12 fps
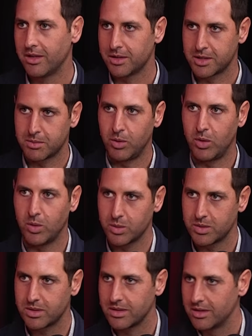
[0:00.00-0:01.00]
the
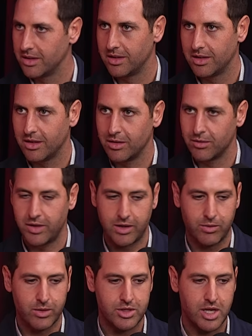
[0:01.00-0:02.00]
smalls of
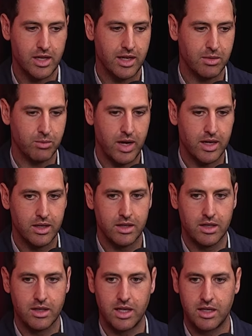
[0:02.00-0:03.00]
like Rachele and
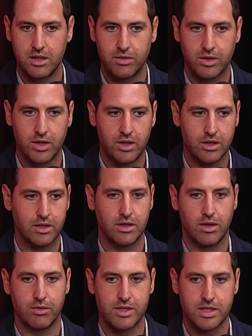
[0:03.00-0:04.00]
Rankine and then you've got
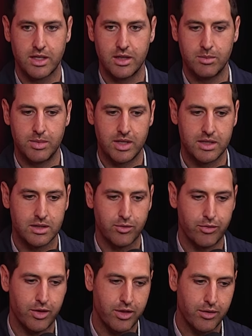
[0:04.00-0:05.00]
obviously the bigs
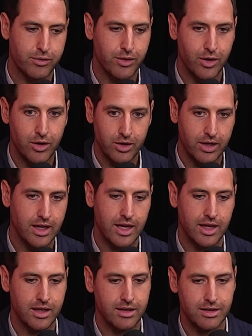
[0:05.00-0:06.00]
of the Fog
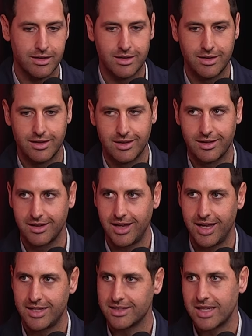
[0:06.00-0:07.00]
and
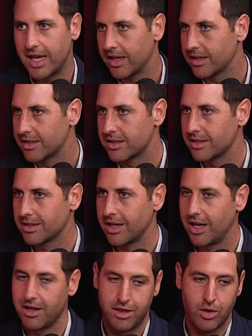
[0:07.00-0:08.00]
and Tex
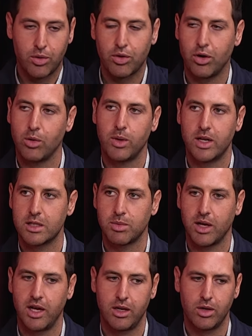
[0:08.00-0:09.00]
mm. and thought when he's
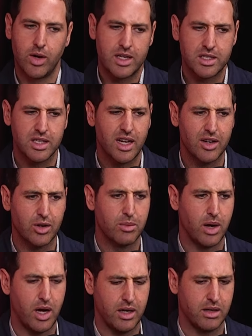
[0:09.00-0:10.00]
playing, who actually I don't
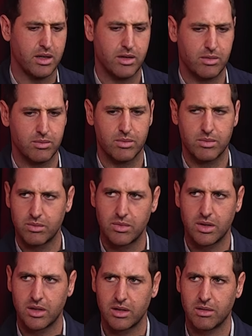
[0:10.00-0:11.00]
mind. And
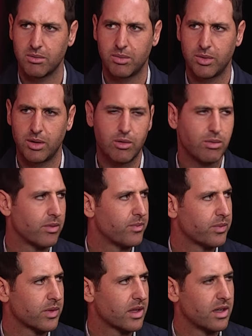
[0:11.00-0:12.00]
he's out, he, isn't he?
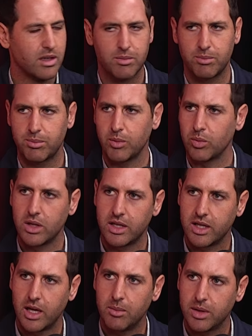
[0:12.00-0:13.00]
Yeah. But will
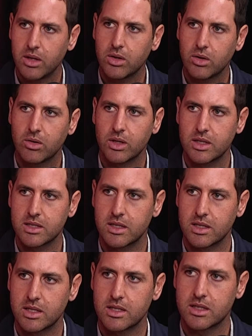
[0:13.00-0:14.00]
he come in or is
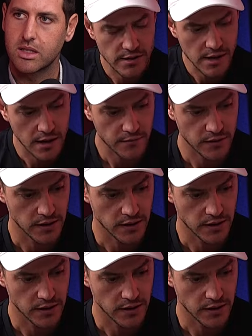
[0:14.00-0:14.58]
he? No, still... he's out for